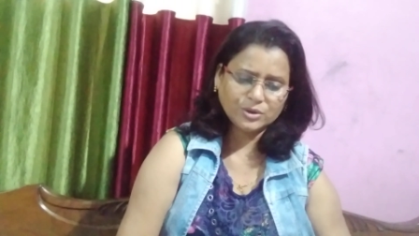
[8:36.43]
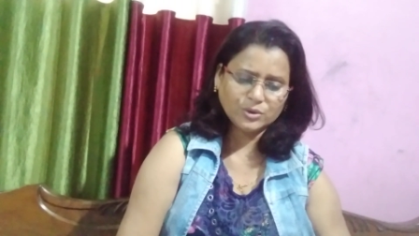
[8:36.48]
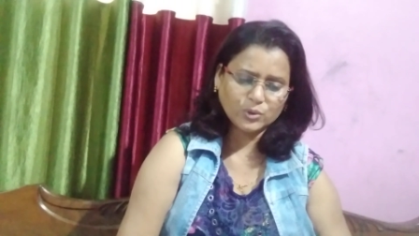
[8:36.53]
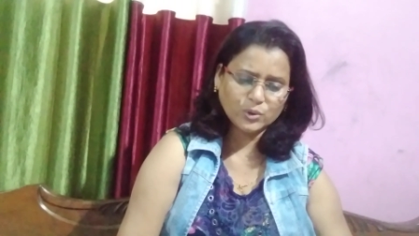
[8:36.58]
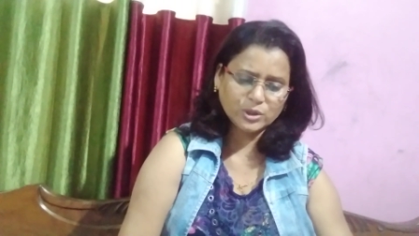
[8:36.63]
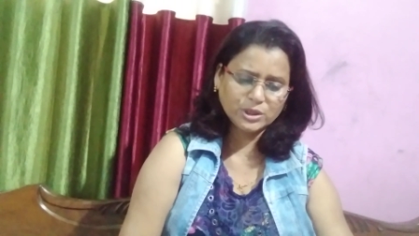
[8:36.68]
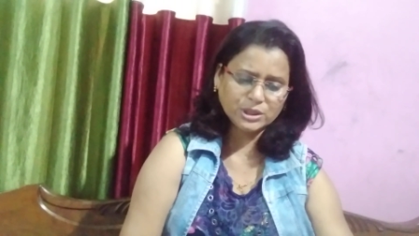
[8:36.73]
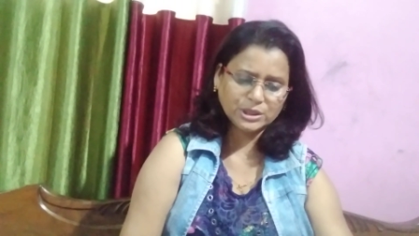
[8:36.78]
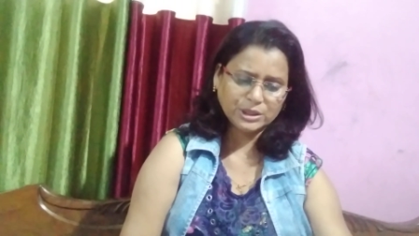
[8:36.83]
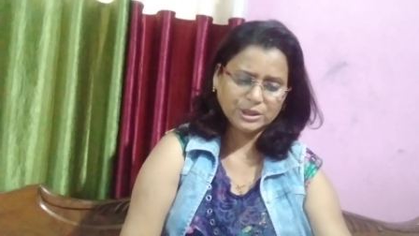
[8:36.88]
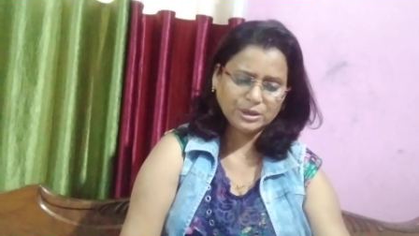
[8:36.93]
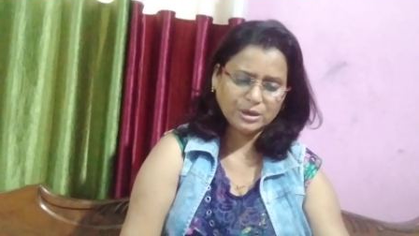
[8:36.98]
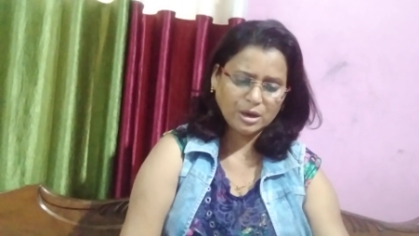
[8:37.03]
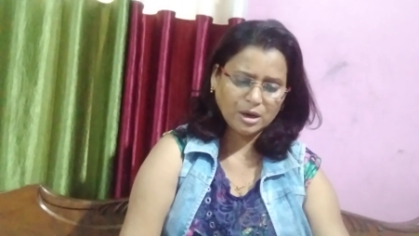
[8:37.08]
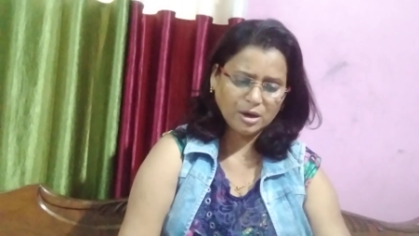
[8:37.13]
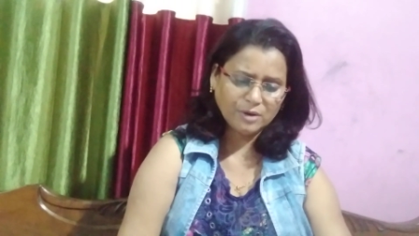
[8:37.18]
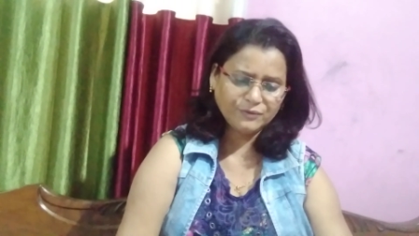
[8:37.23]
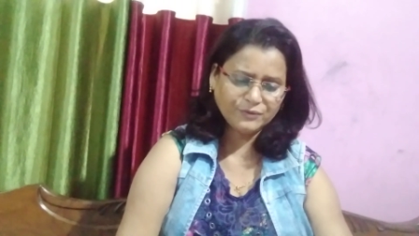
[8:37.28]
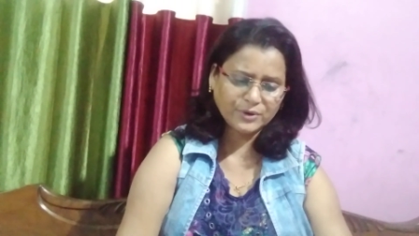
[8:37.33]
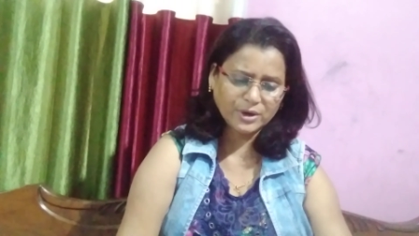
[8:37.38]
Cochin
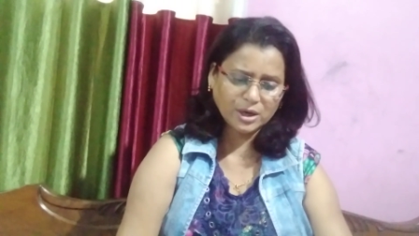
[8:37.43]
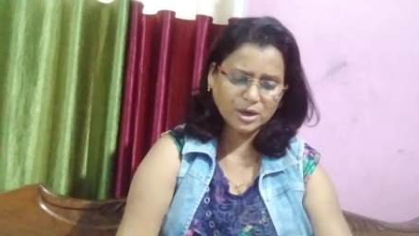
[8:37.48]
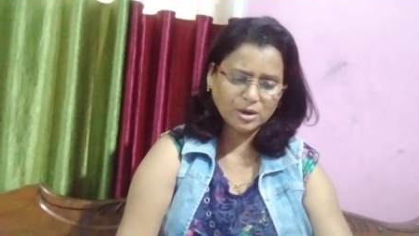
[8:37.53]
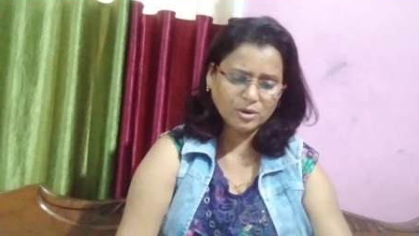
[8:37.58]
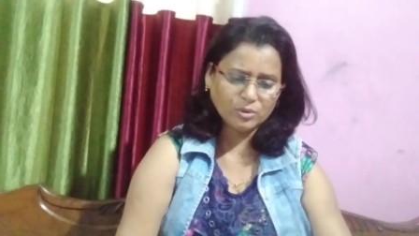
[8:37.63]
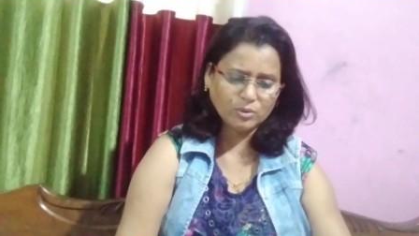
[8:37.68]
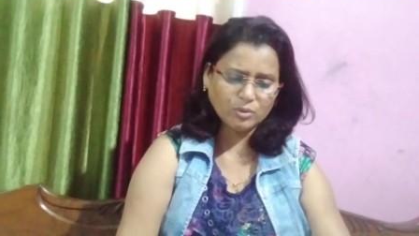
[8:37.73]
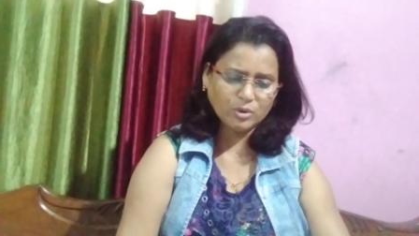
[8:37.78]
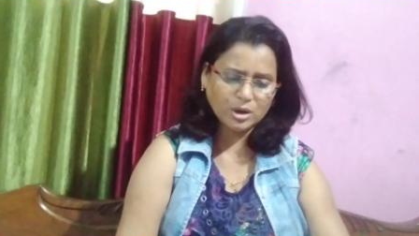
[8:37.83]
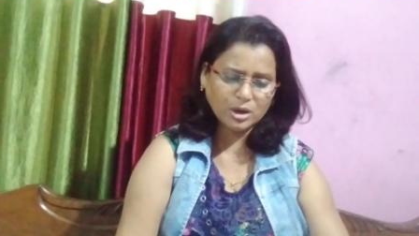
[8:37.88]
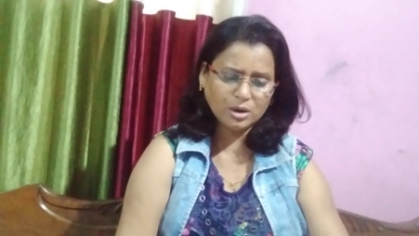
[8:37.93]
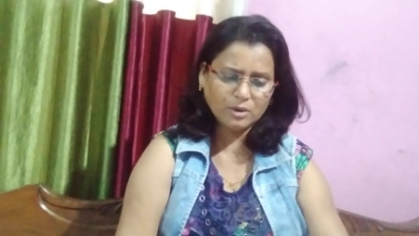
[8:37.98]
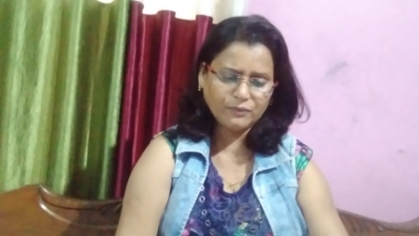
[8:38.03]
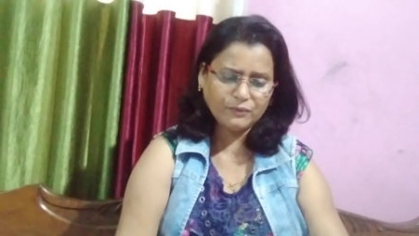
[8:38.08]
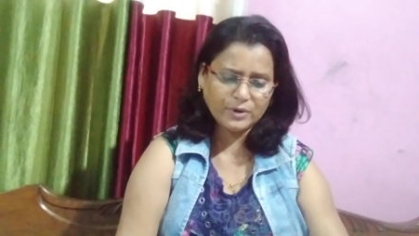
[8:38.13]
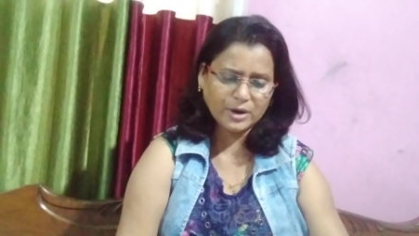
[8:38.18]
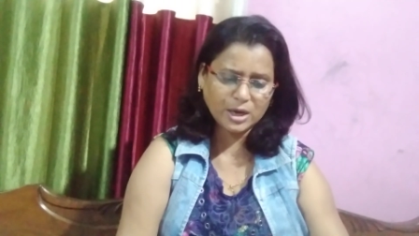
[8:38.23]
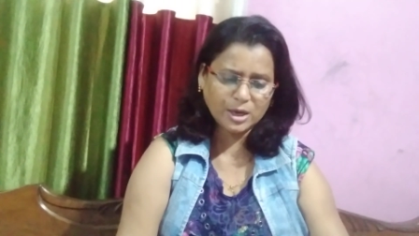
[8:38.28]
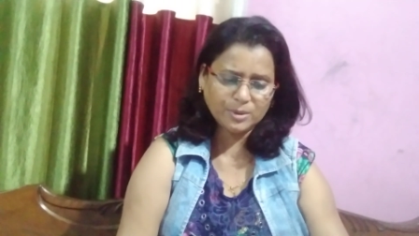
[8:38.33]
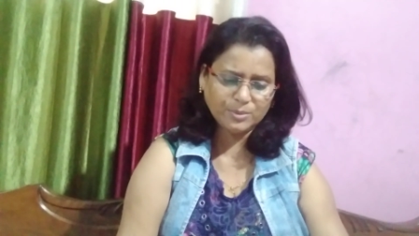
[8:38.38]
after
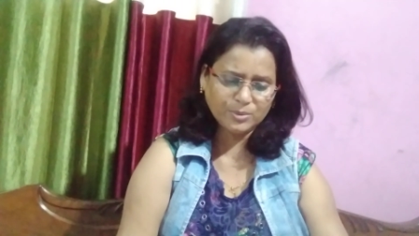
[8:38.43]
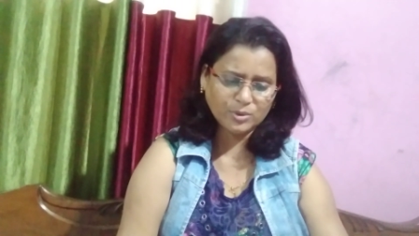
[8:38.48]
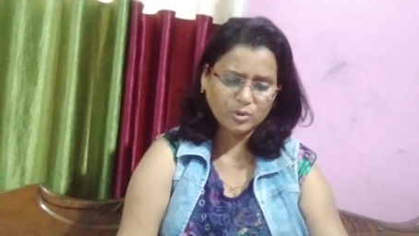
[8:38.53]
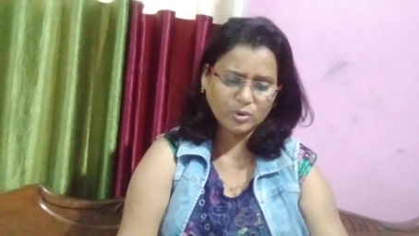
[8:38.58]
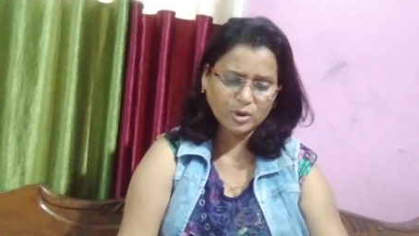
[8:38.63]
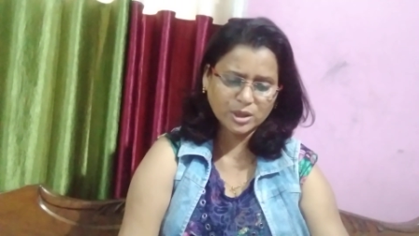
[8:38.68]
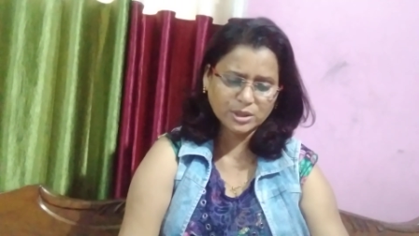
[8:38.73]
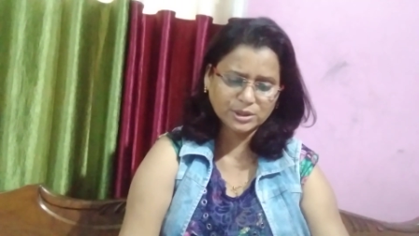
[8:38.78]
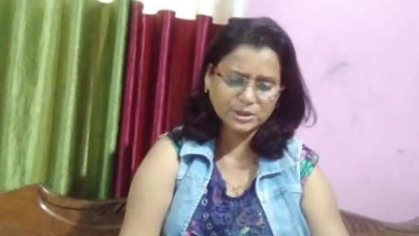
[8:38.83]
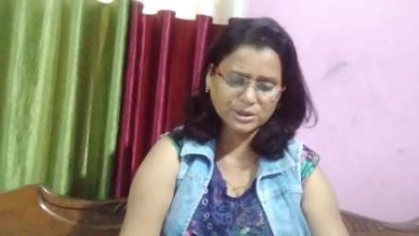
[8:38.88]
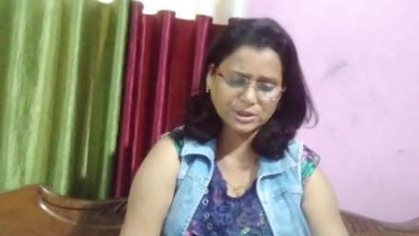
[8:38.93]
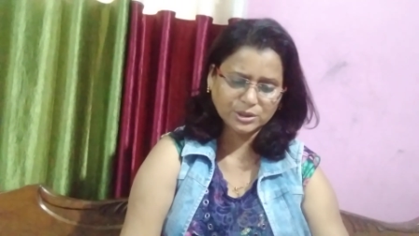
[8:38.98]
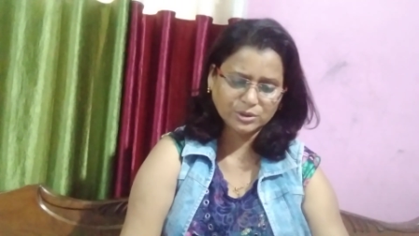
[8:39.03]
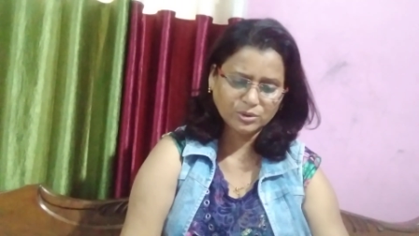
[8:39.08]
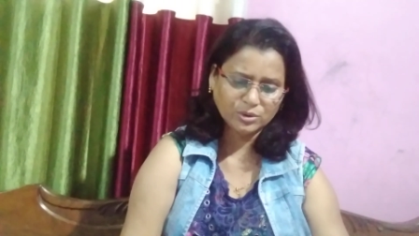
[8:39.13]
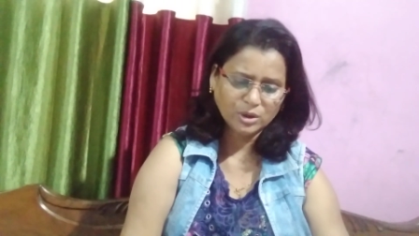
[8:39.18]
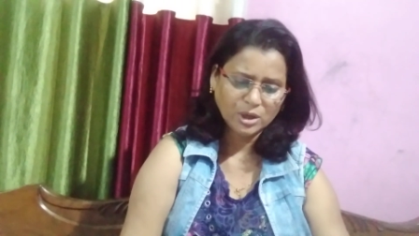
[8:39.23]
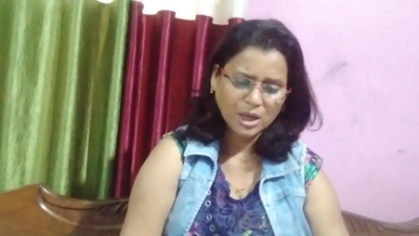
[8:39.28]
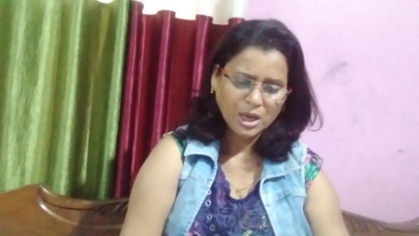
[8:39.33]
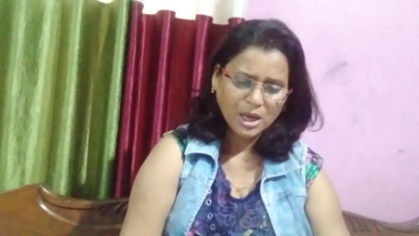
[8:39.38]
1510.